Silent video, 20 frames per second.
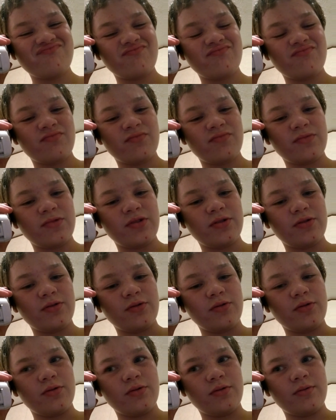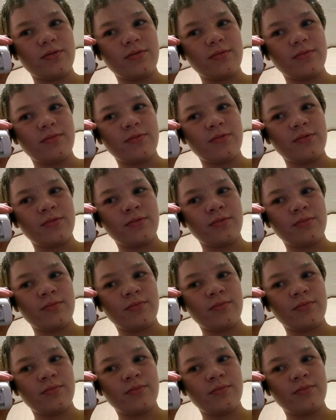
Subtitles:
Nothing is said.